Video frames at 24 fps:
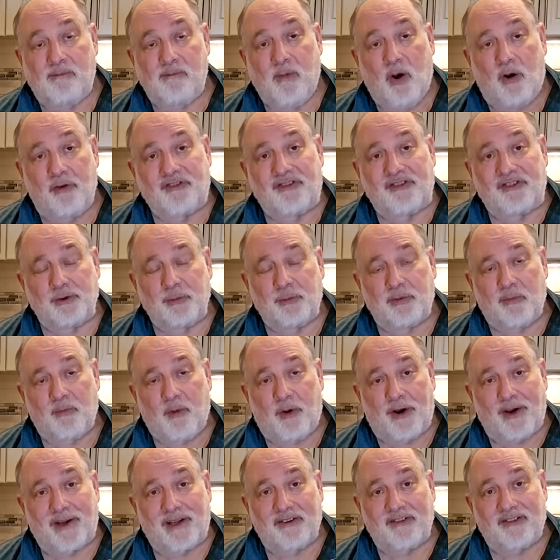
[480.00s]
Most
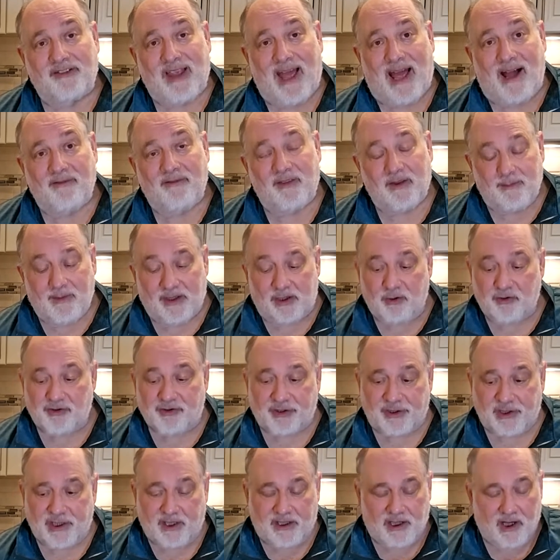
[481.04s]
supermarkets have them. They
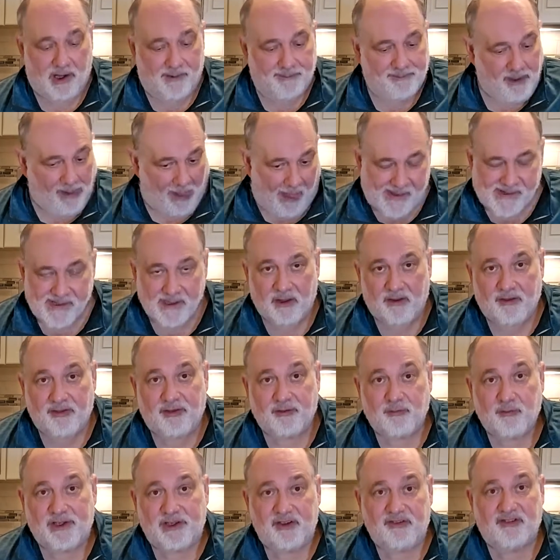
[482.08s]
usually come
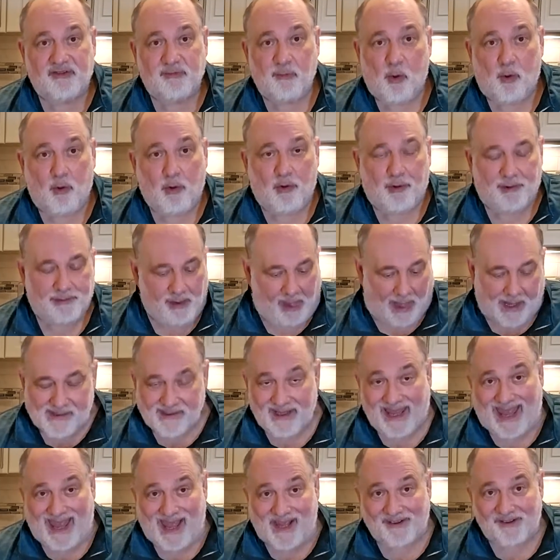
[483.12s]
3 small
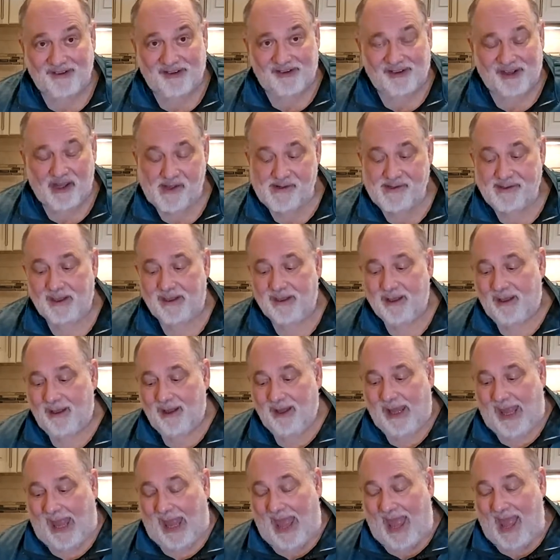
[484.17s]
heads.
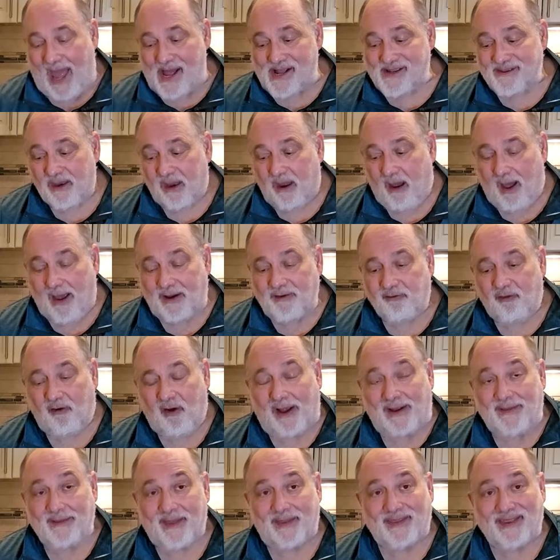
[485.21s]
And I
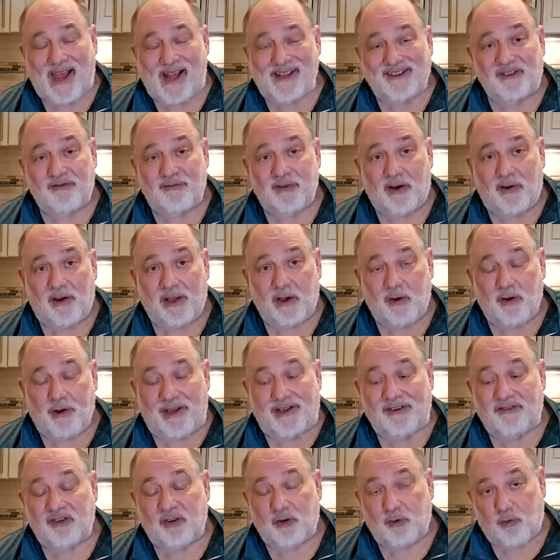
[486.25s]
find that that's very good.
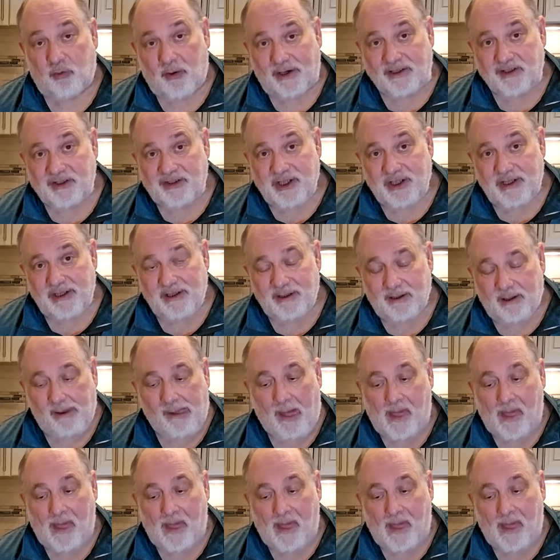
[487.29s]
It's crunchy.